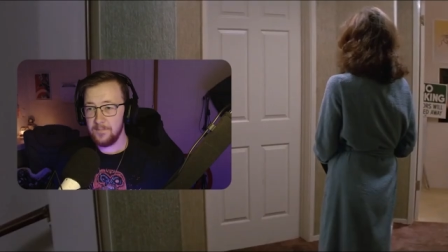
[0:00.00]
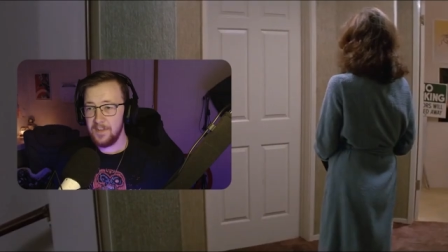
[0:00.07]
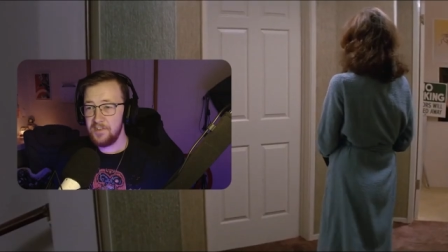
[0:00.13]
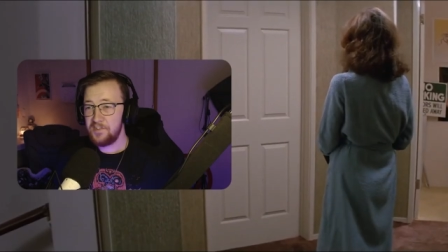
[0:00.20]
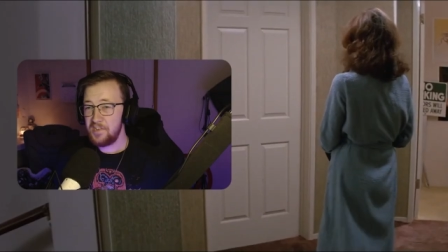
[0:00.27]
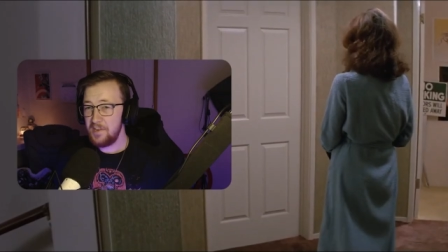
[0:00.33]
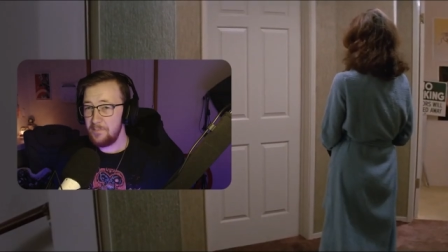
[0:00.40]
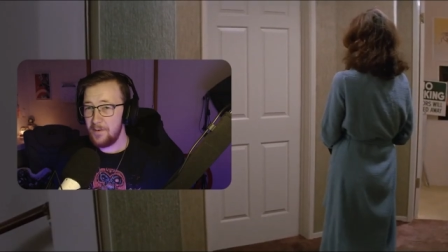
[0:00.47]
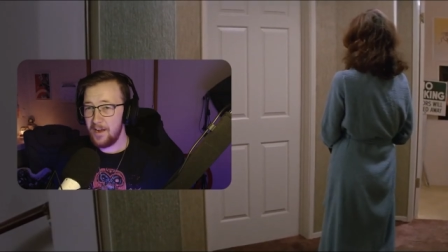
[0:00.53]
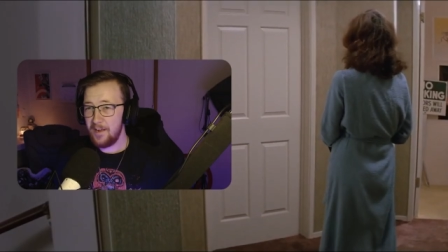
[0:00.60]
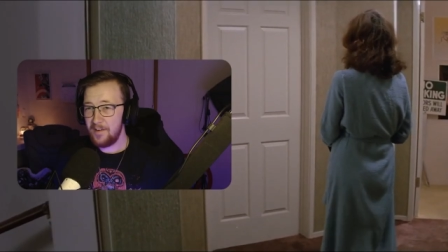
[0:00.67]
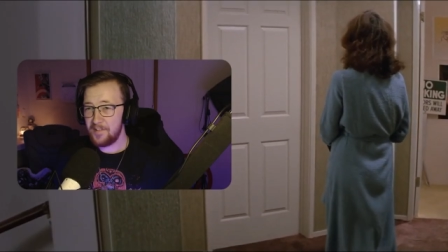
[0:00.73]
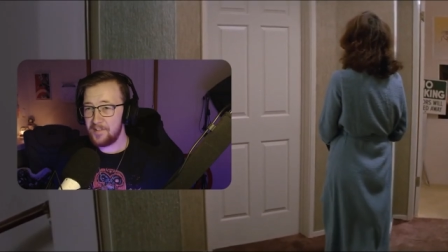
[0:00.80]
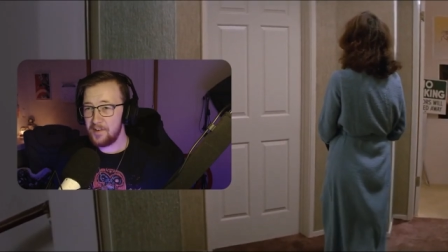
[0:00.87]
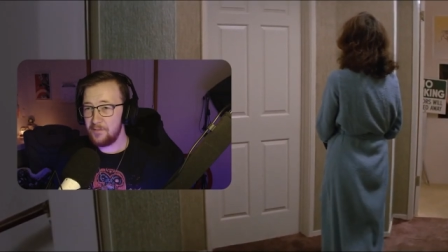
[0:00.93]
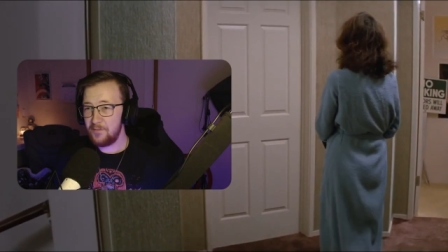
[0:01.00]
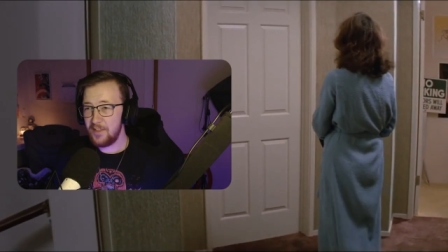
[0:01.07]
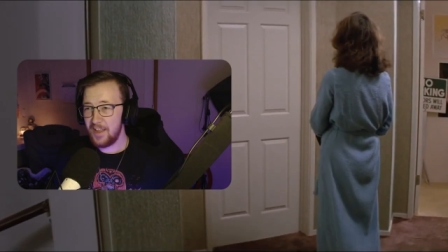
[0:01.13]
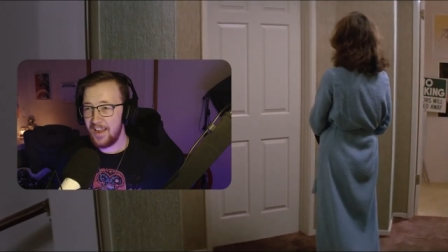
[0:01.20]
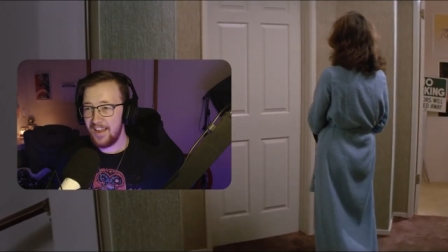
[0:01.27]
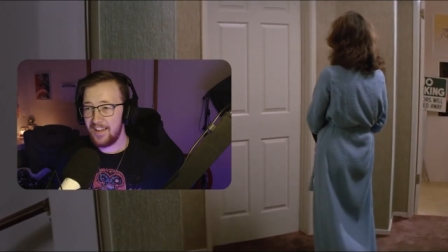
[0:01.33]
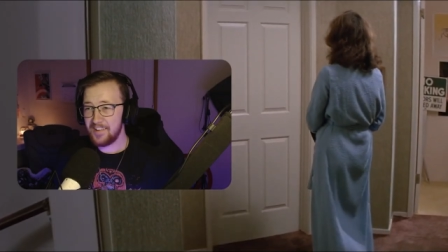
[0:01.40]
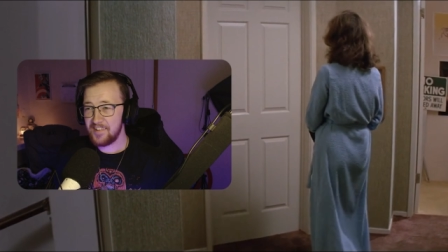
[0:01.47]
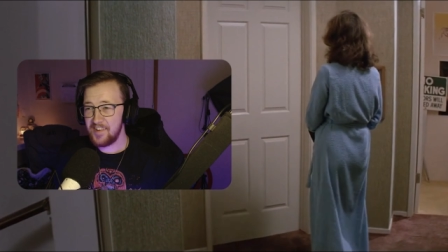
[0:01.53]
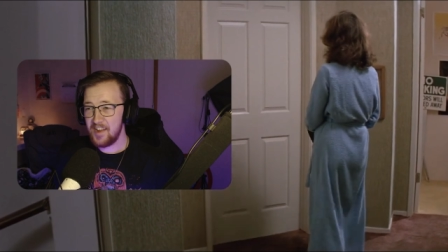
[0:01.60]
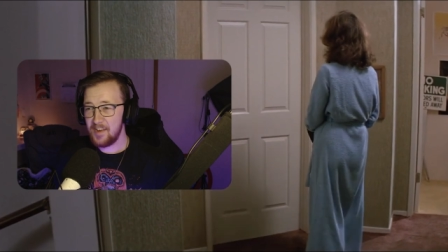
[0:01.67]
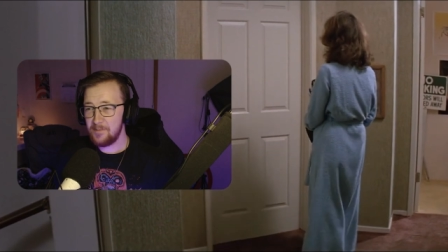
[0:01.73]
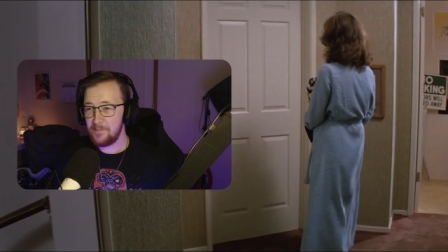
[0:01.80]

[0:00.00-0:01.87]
Is she by herself in the house now?